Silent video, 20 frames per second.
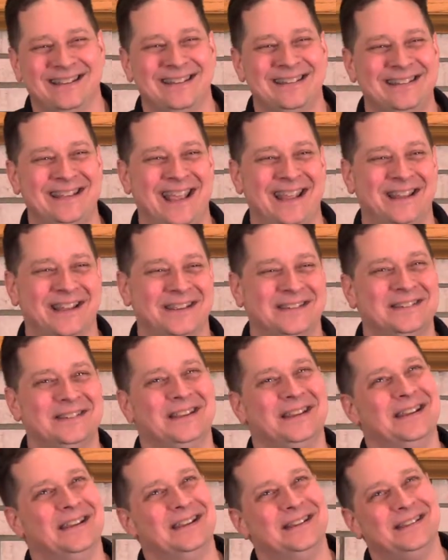just say this.
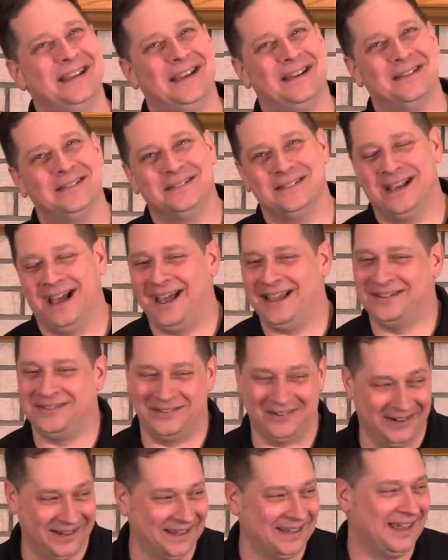Say, God's
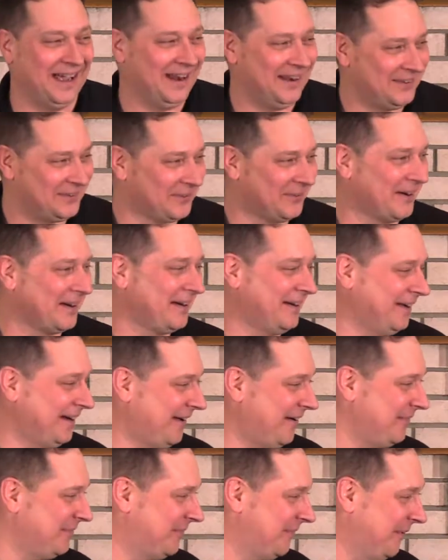really got his work cut
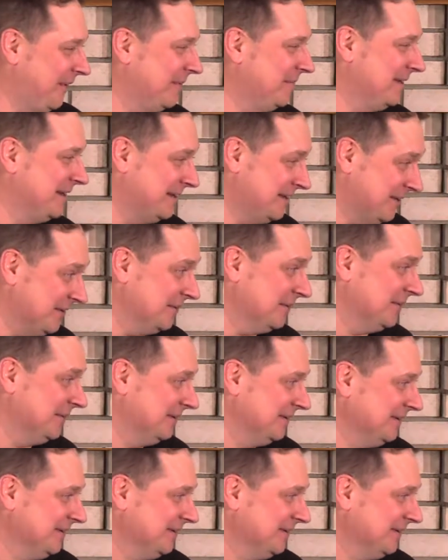out for him and you.